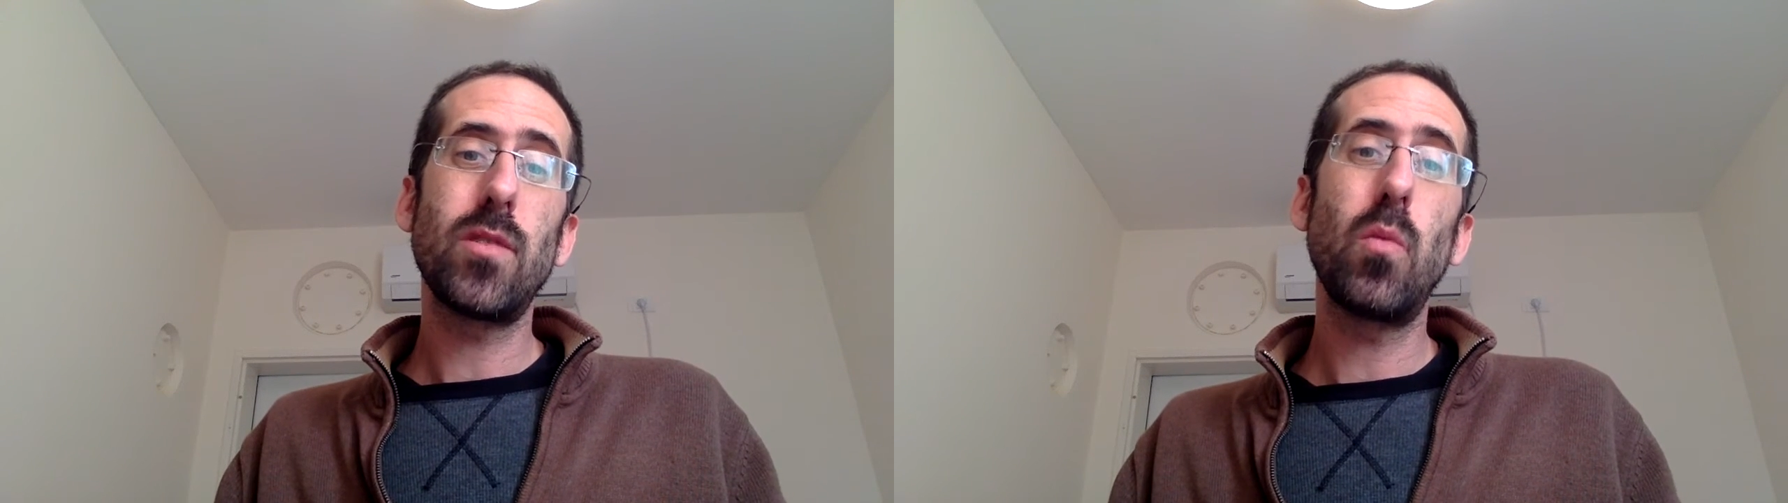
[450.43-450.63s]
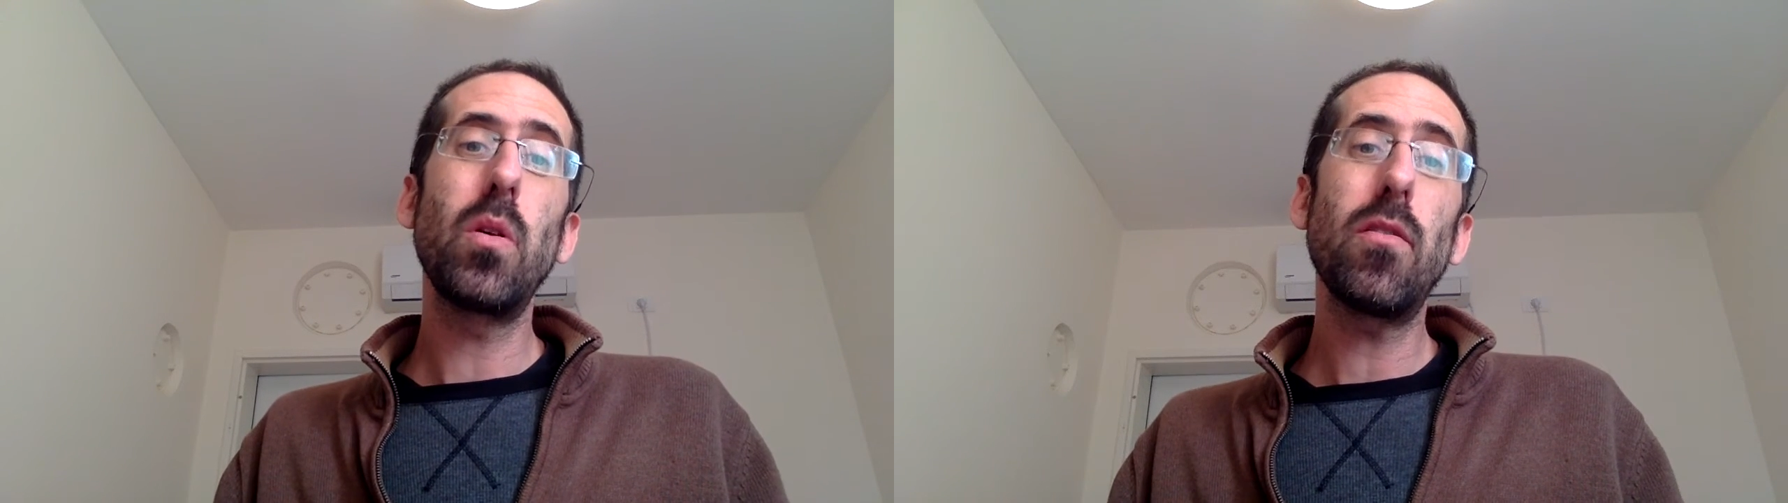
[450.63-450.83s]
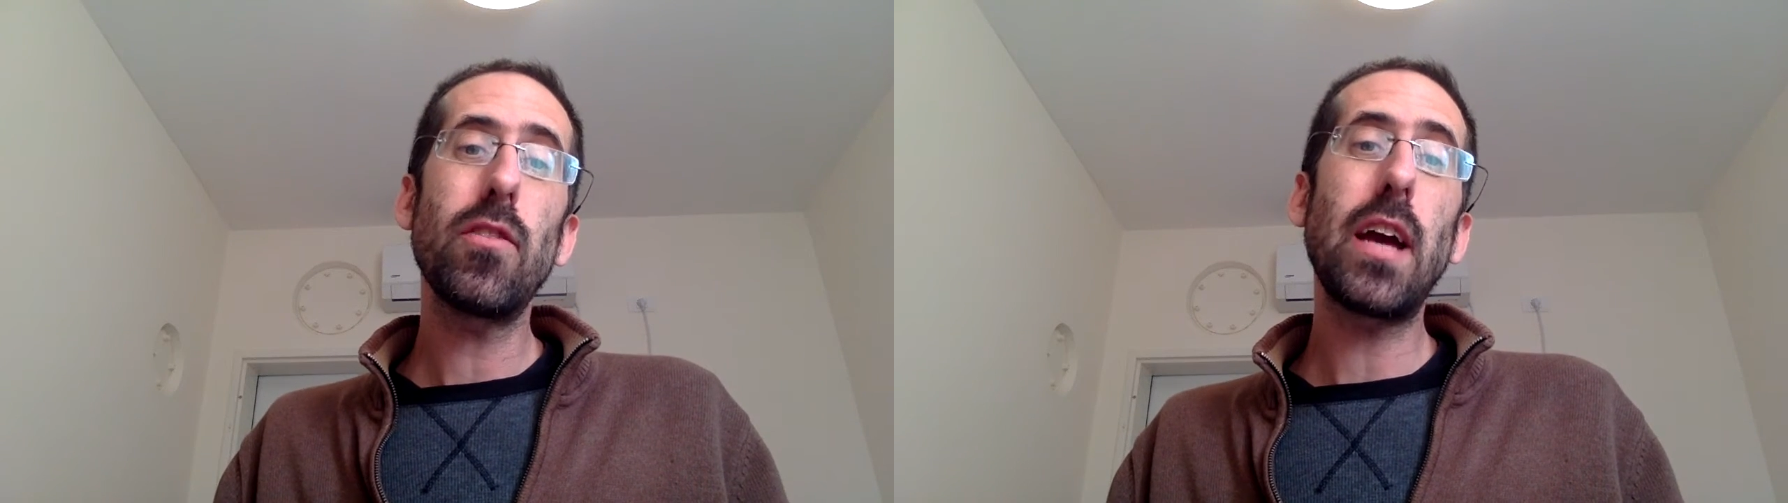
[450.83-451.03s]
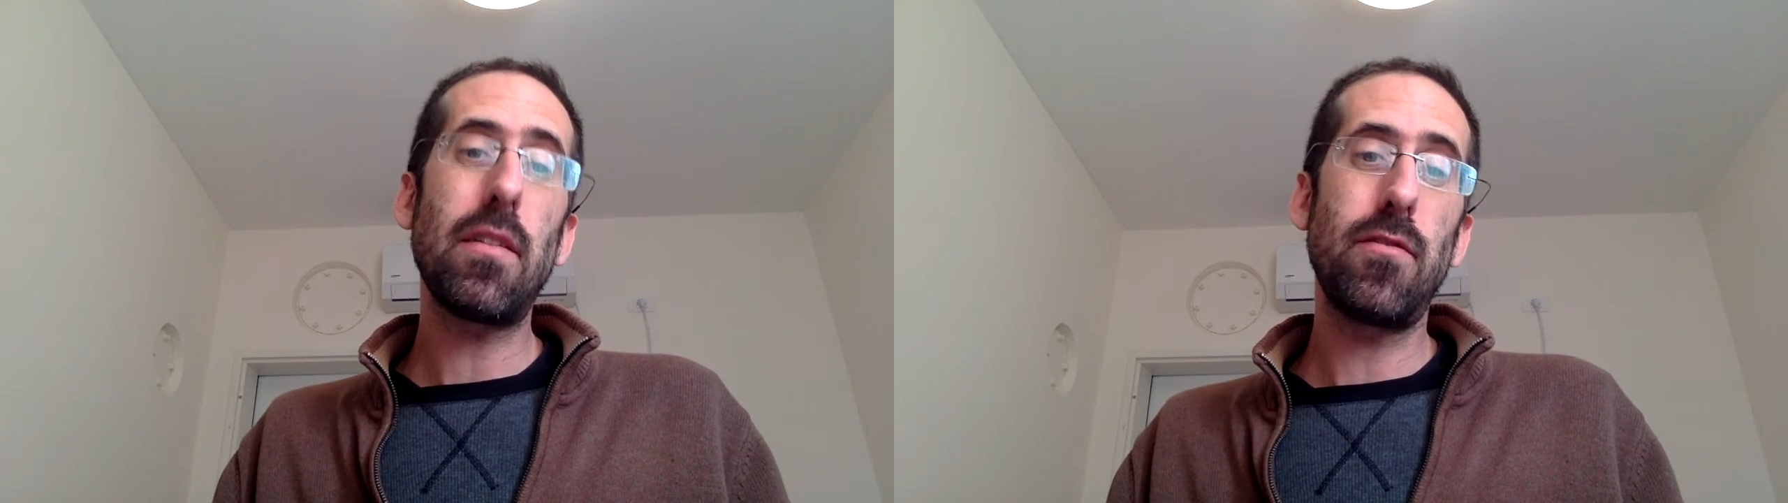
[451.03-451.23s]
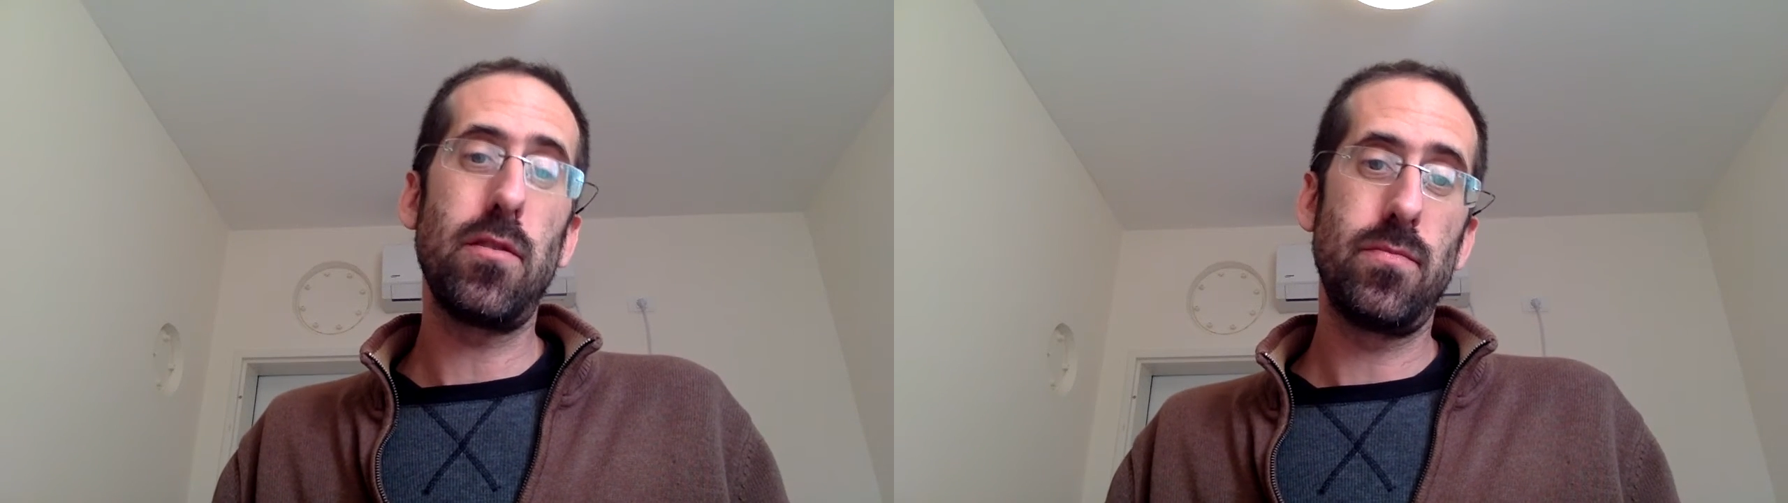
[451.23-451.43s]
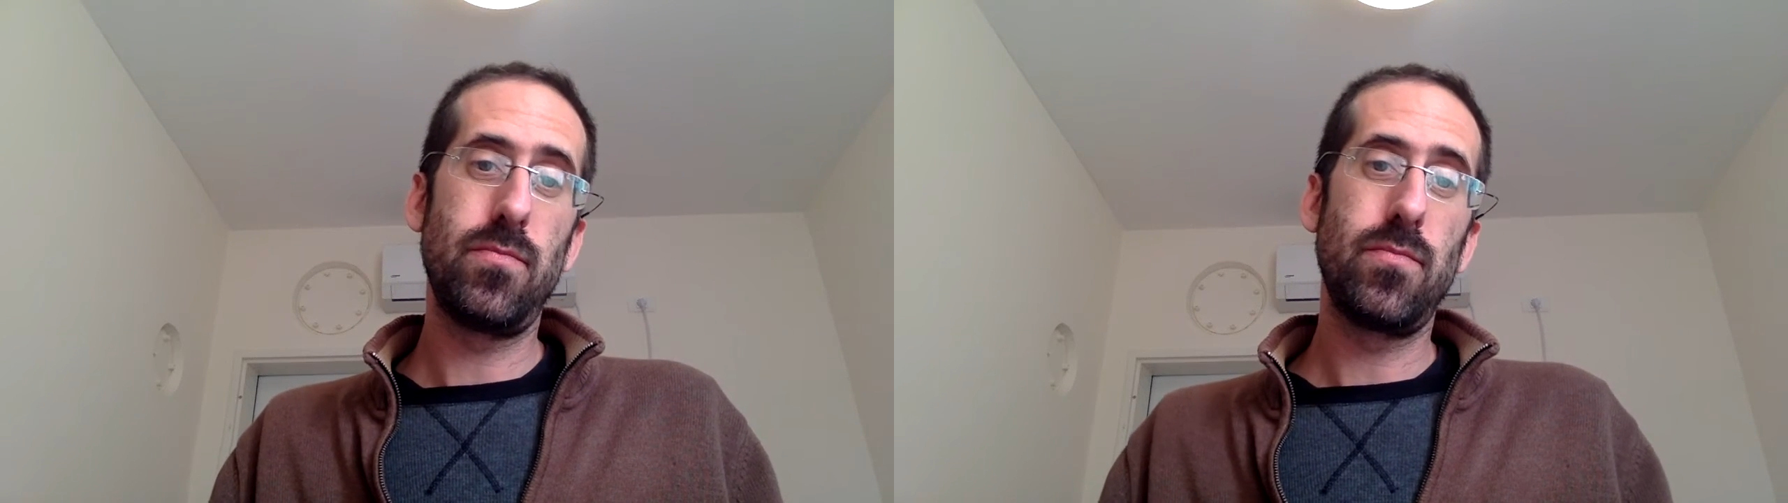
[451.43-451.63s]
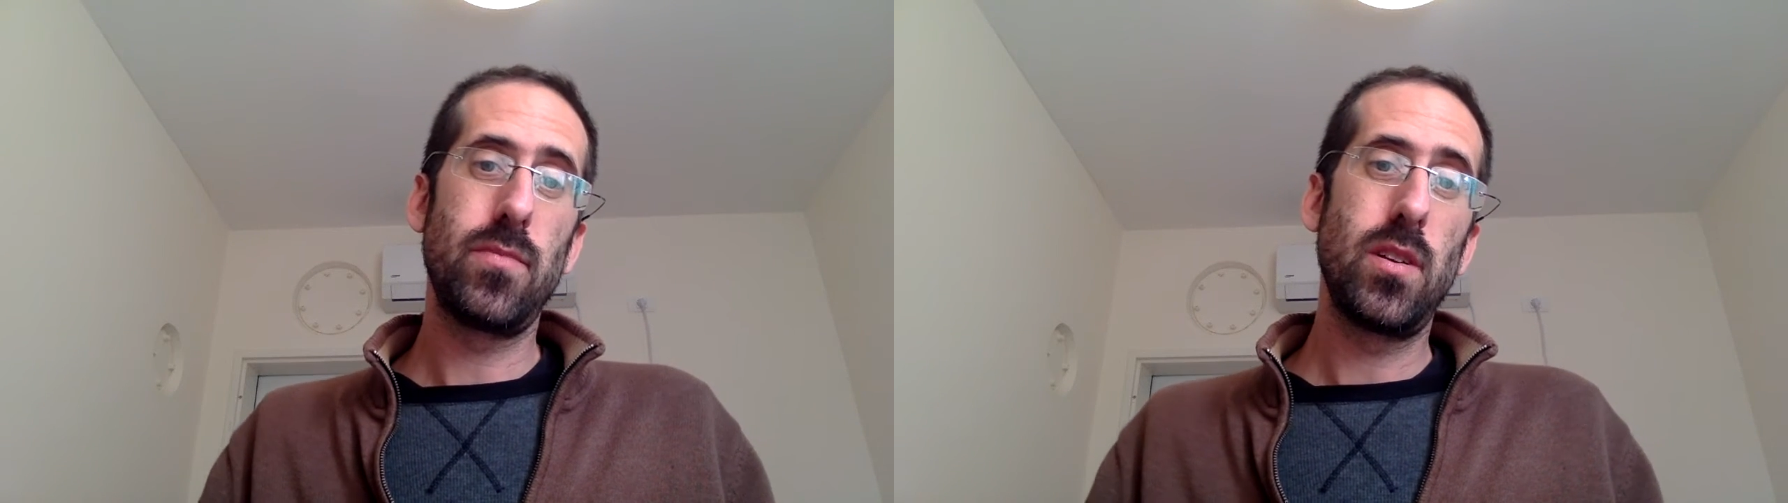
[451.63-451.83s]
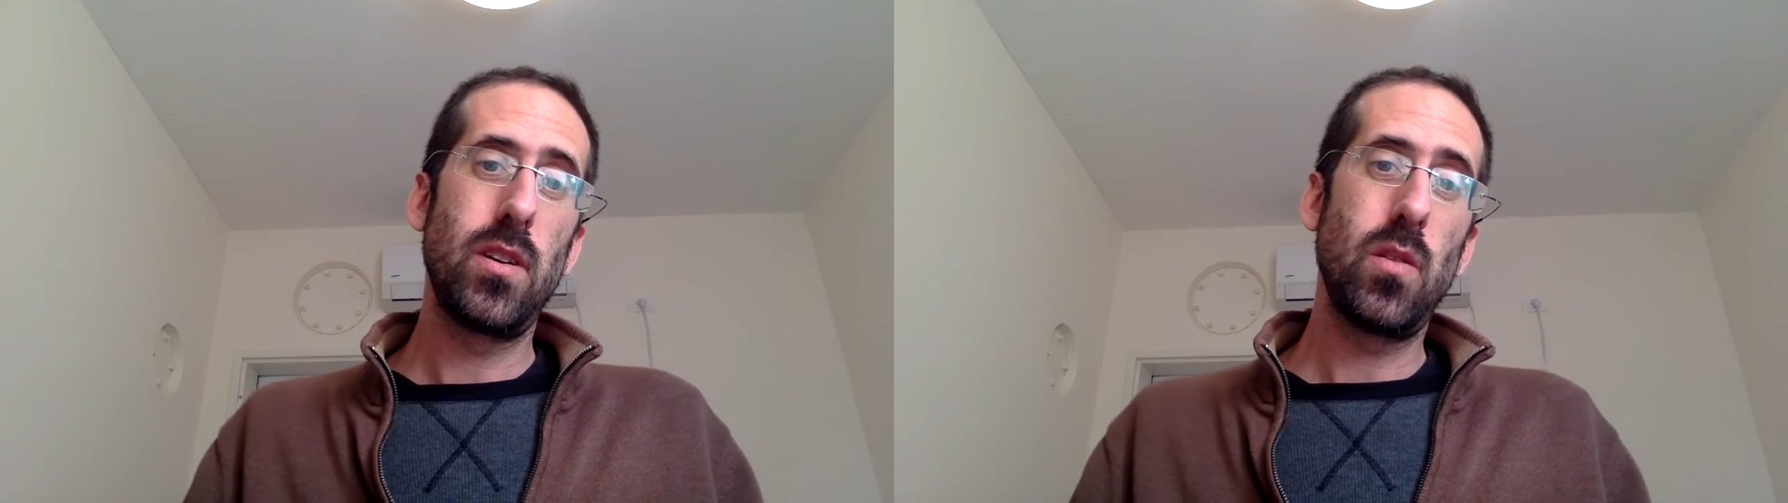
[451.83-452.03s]
We
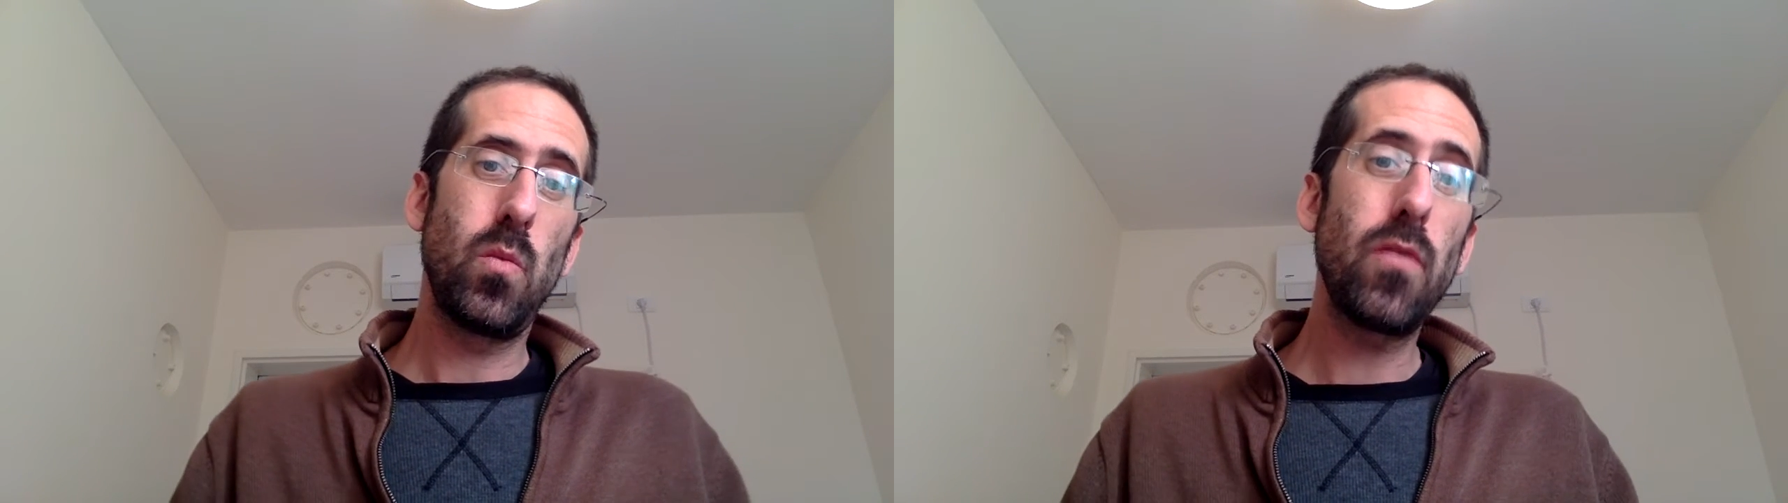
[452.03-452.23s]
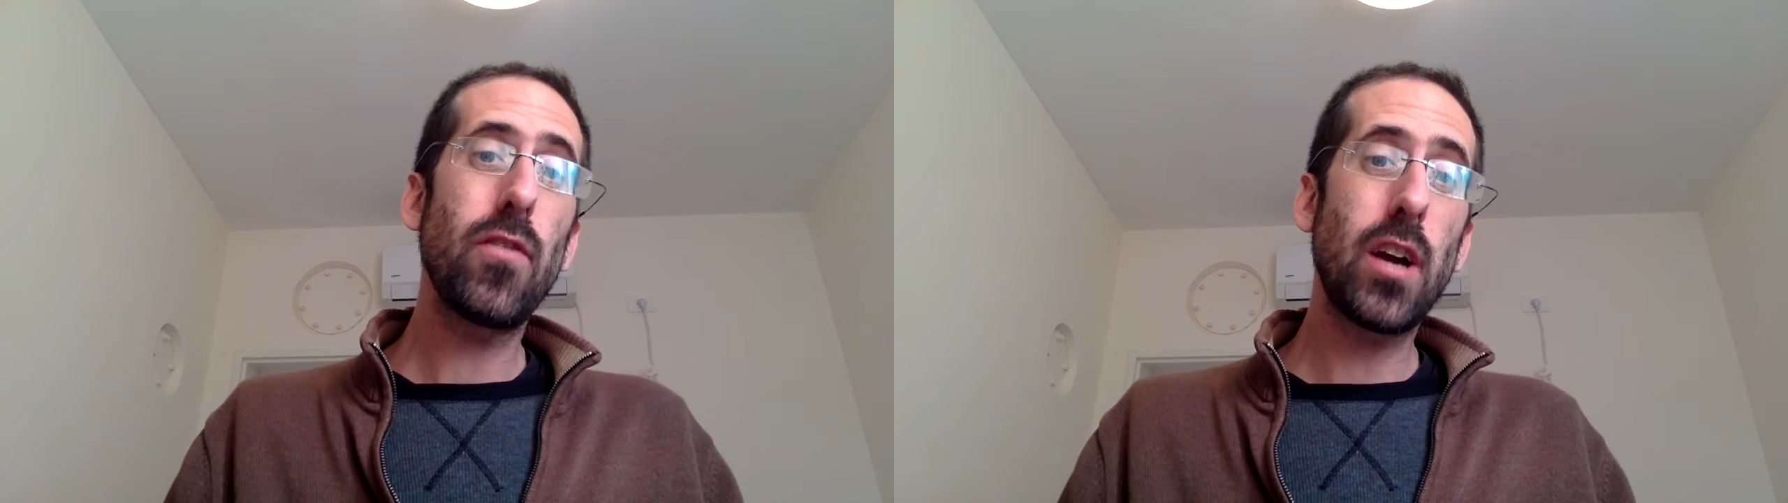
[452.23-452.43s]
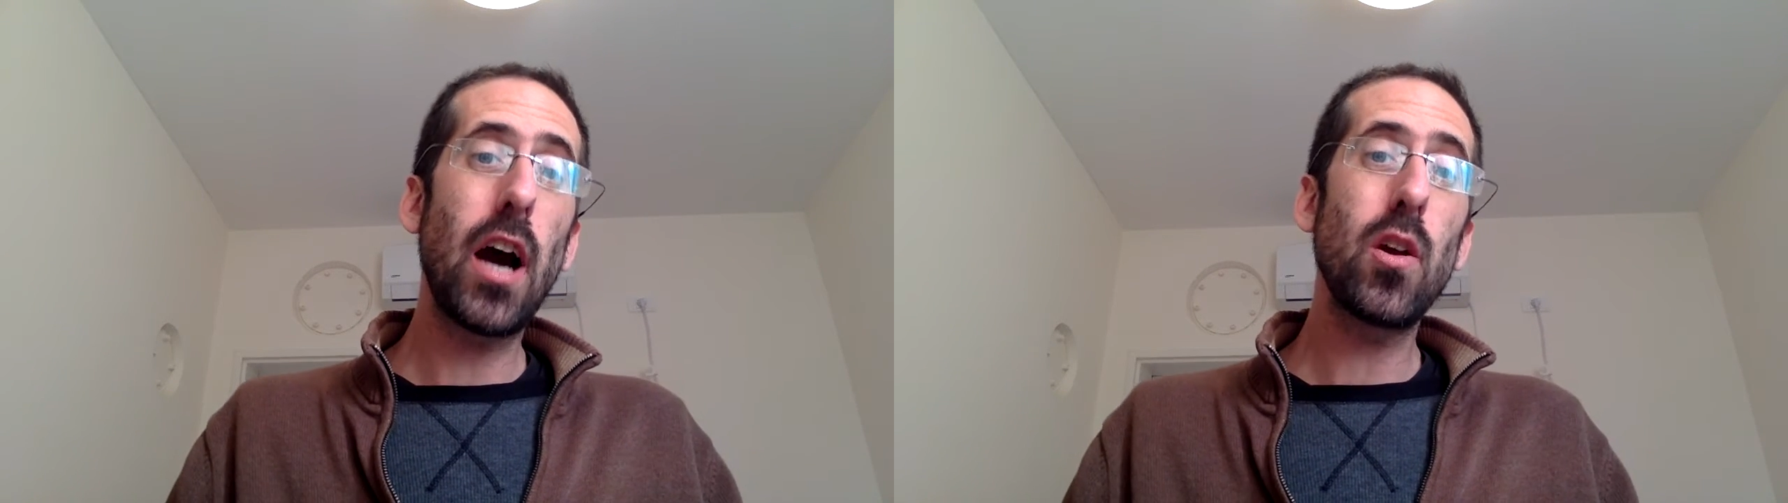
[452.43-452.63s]
forgot